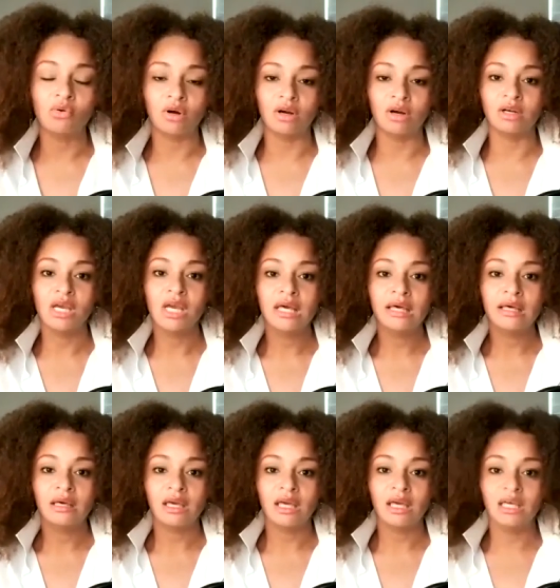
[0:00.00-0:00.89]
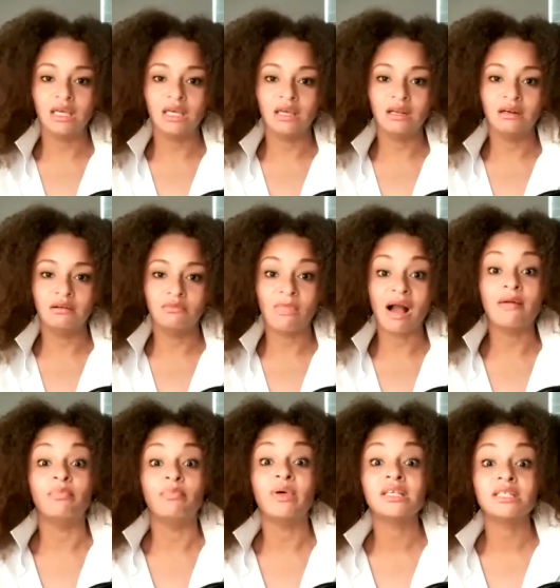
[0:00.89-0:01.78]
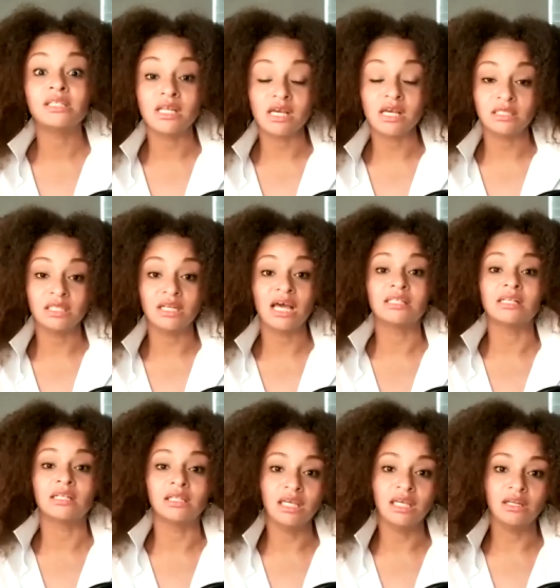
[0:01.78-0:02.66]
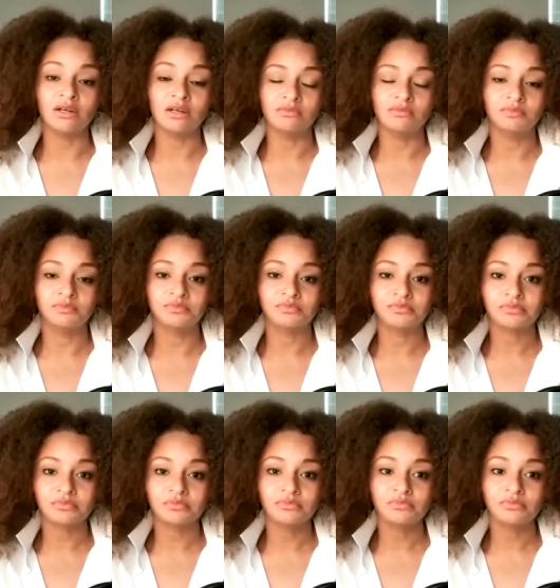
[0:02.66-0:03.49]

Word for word: forward in my business and as a leader?